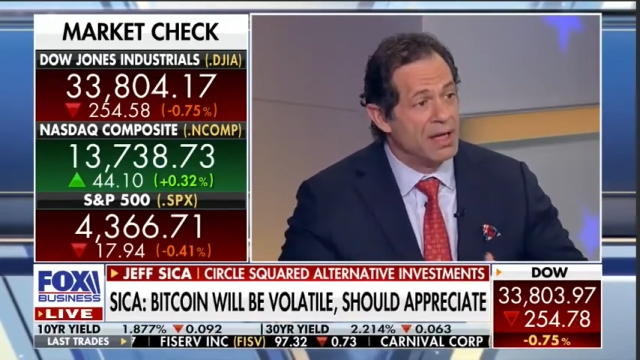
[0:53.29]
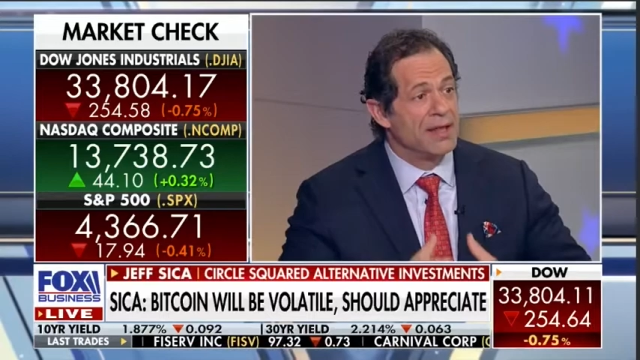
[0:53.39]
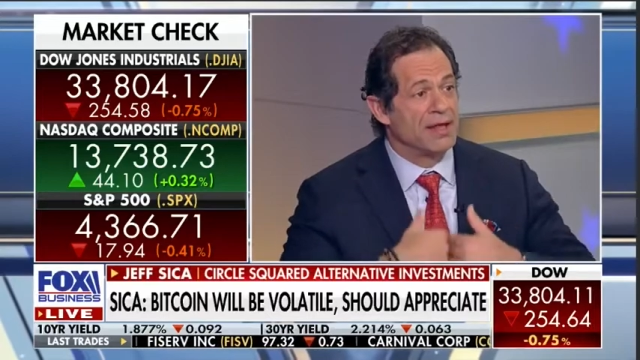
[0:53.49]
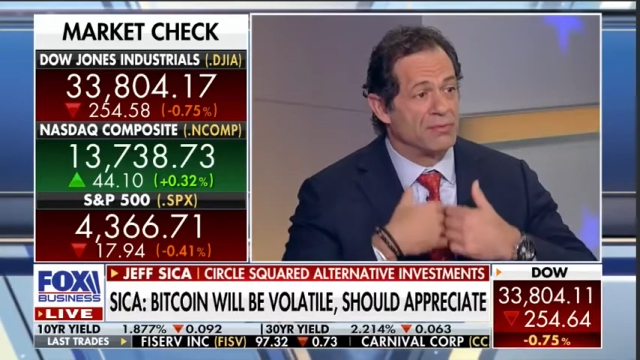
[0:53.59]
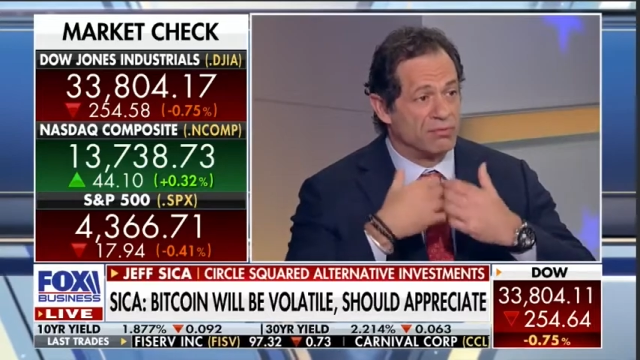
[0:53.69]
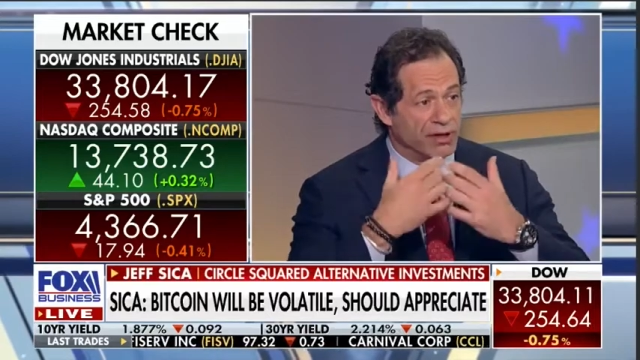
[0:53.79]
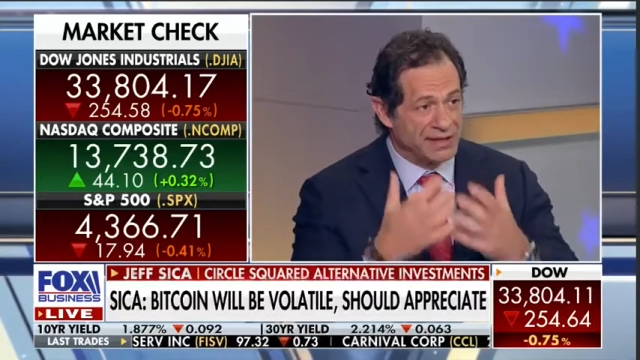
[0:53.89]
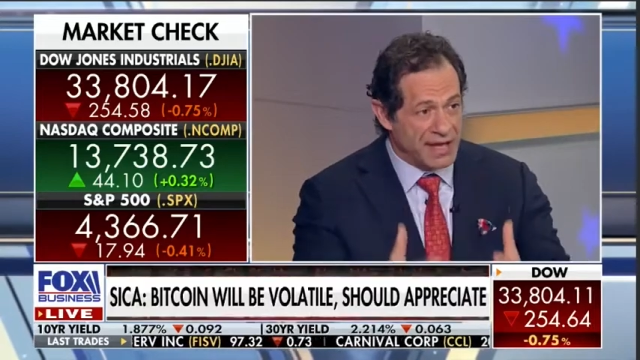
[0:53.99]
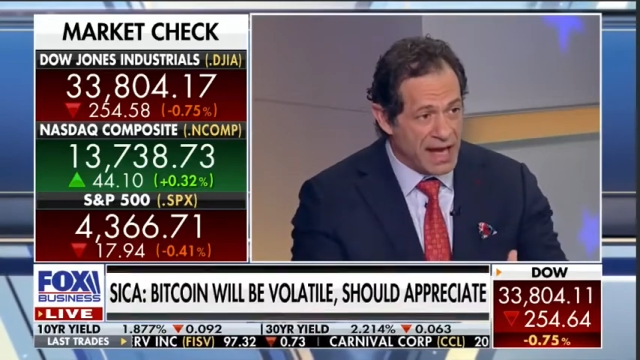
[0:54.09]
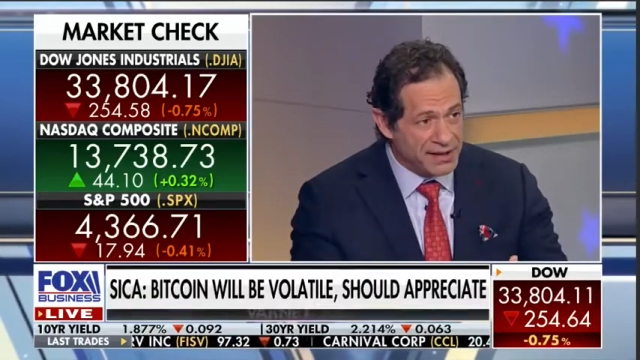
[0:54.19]
They'll read
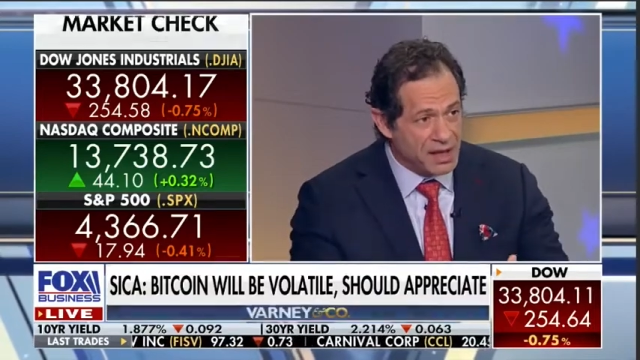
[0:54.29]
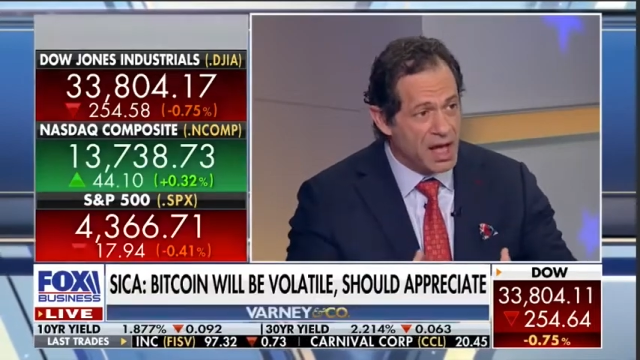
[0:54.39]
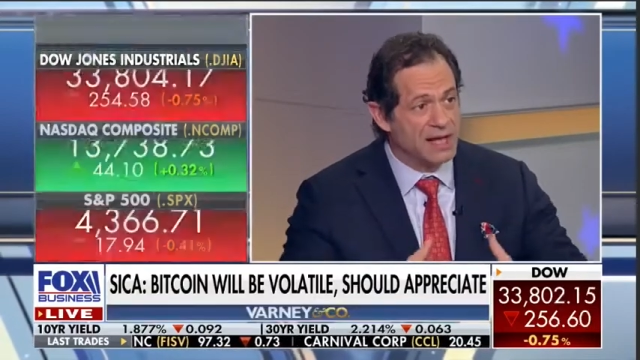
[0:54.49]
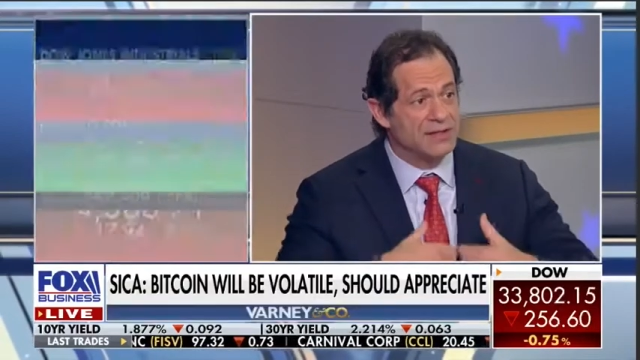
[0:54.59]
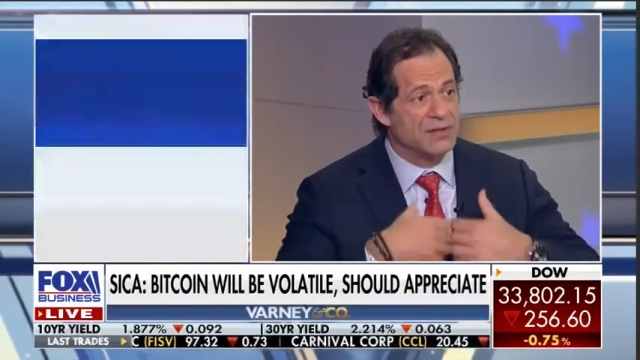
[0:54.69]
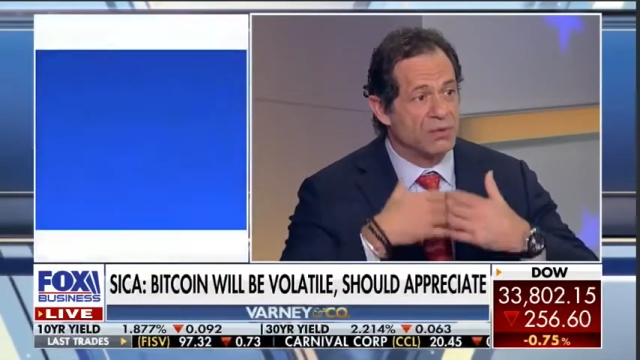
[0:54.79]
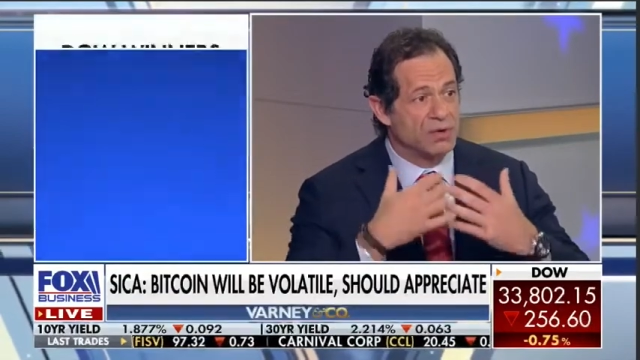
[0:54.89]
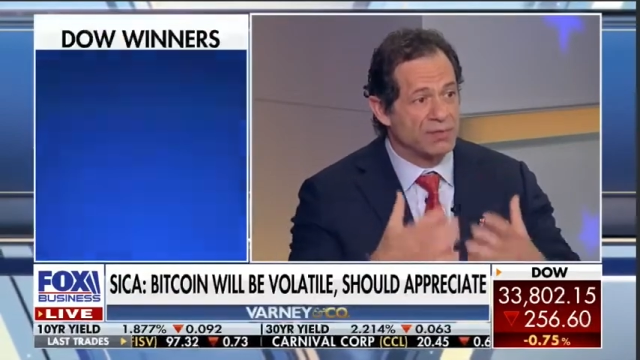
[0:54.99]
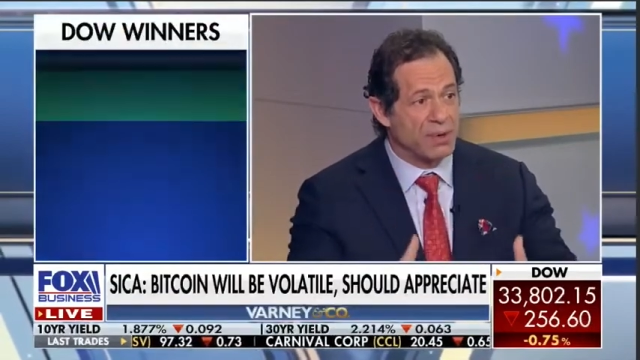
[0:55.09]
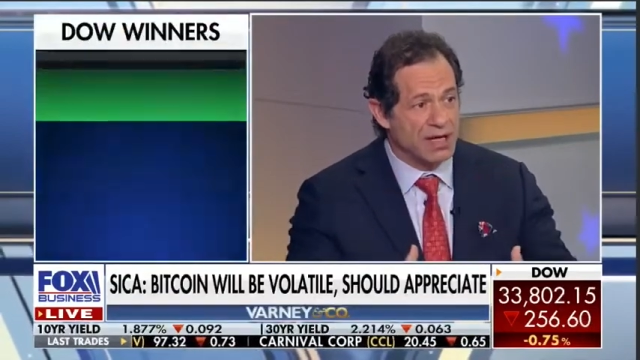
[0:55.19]
the headlines. The
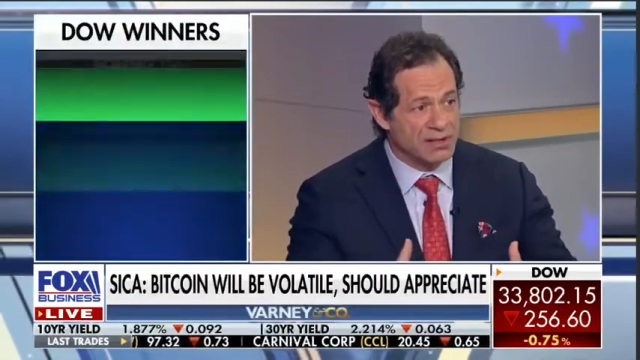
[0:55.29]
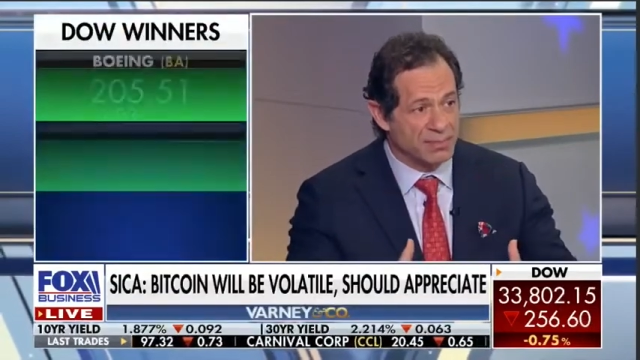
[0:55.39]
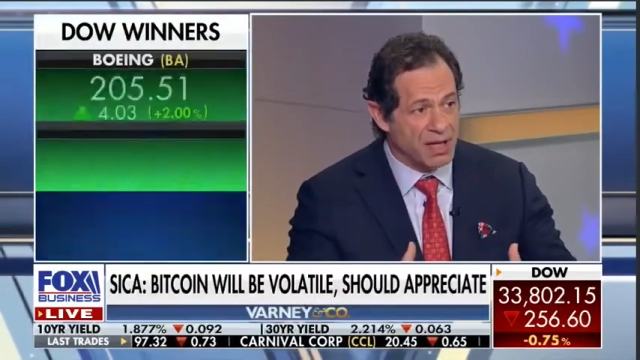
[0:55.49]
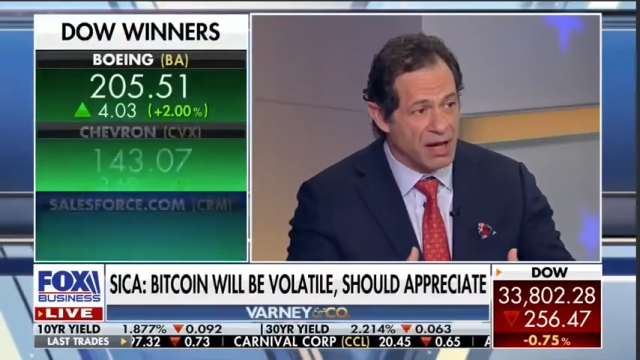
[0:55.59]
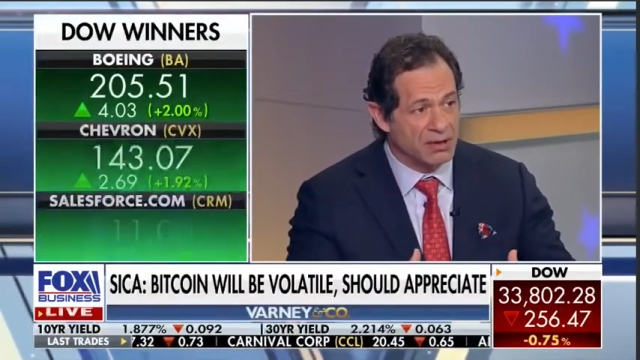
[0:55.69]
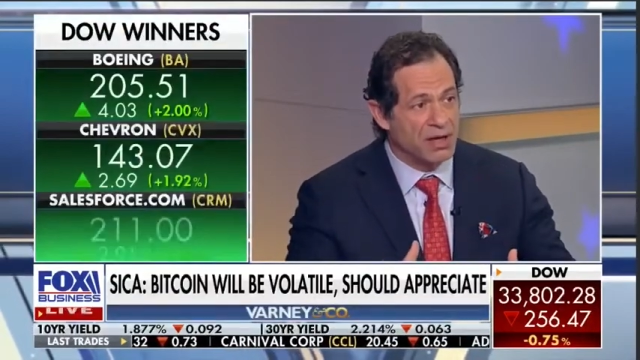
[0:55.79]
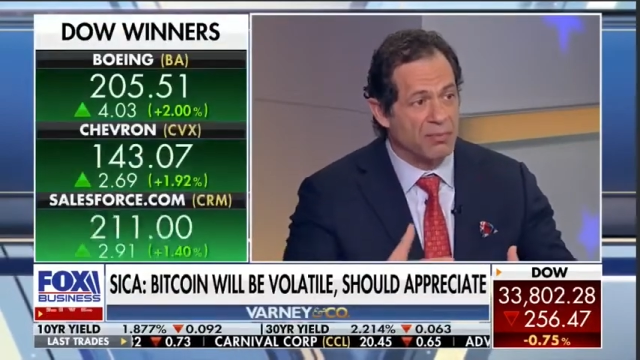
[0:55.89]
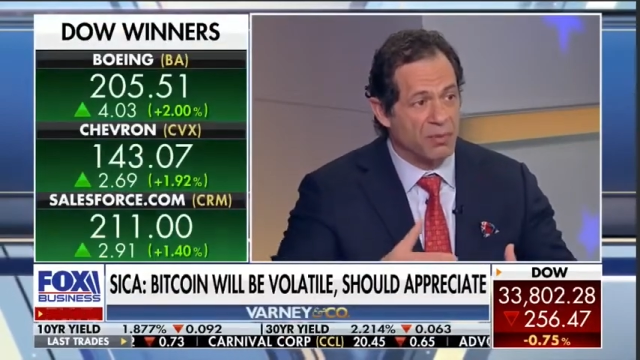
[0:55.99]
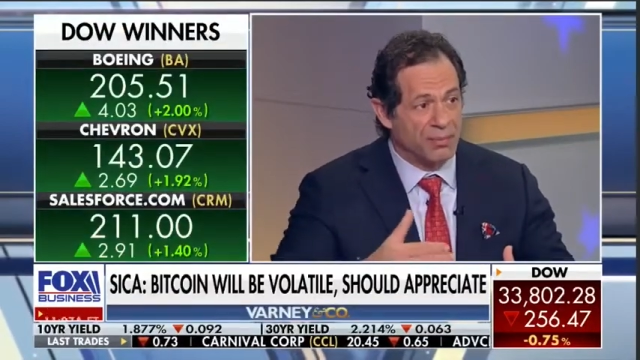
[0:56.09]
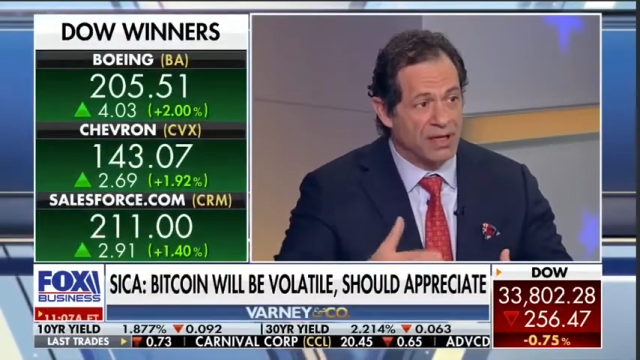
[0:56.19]
worst possible
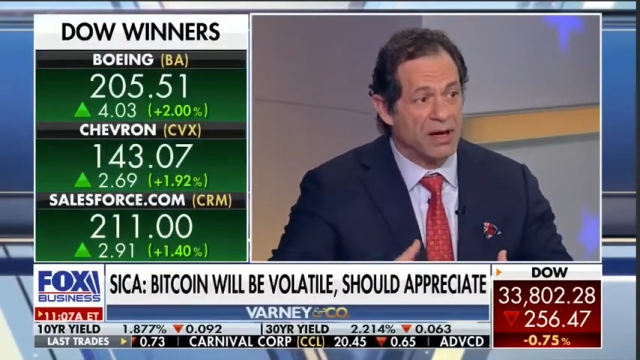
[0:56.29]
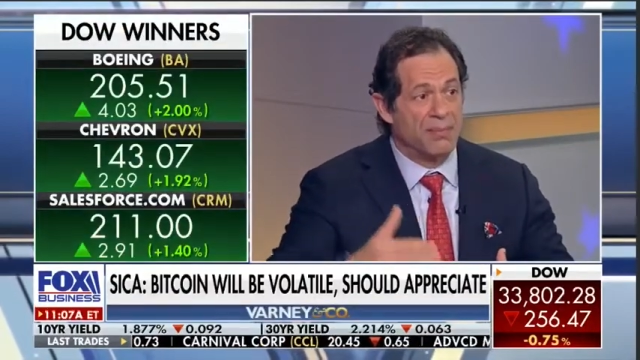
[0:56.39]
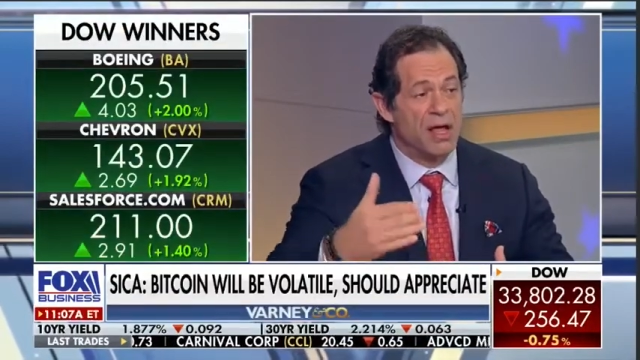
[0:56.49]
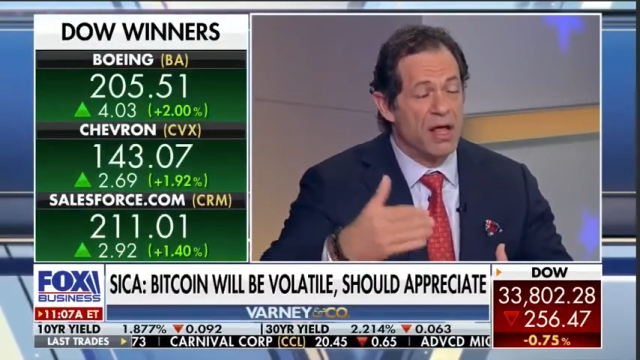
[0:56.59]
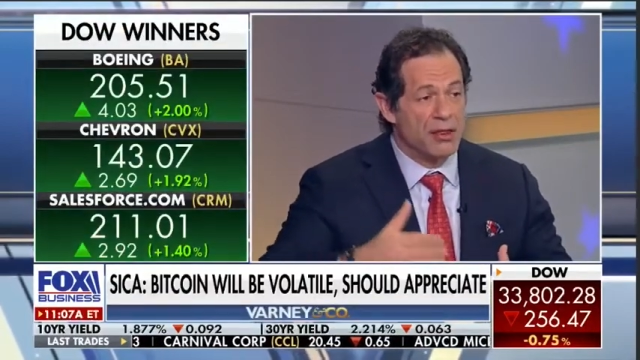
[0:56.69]
outcome will become